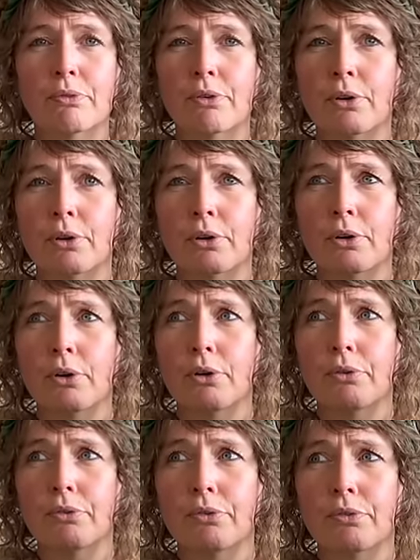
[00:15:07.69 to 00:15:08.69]

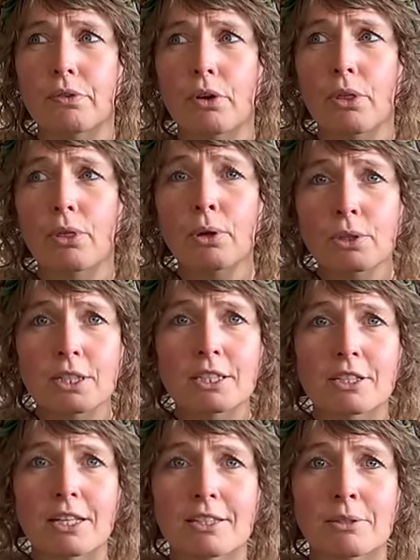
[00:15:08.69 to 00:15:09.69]
of 30
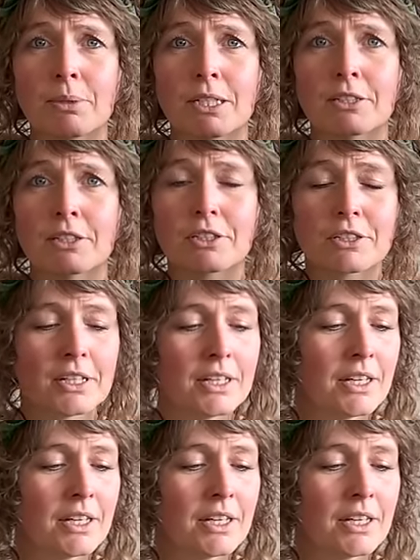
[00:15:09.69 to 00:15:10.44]
centimeters.